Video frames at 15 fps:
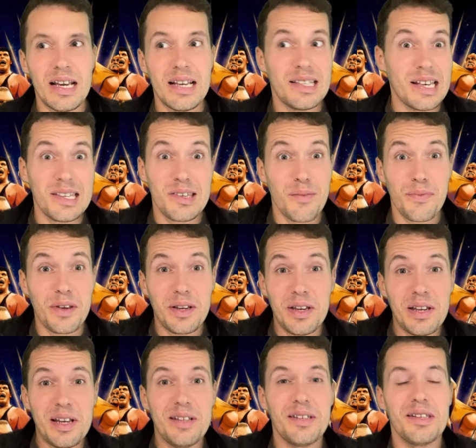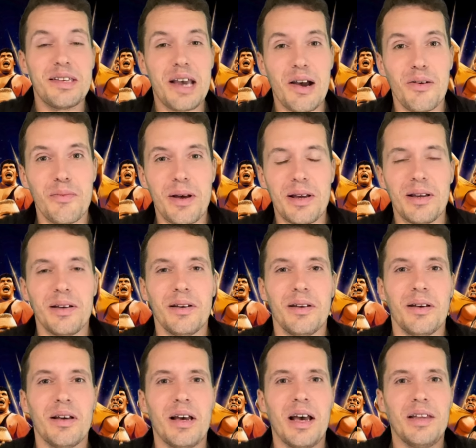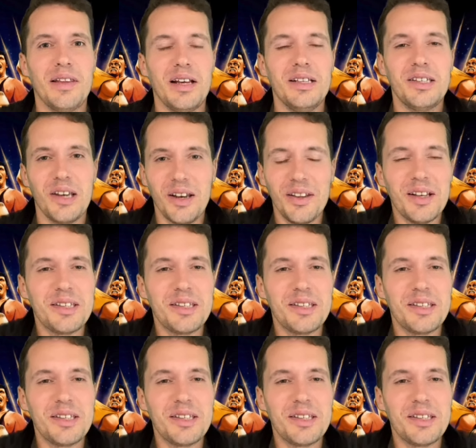Is this something you need to tell me? And then turn the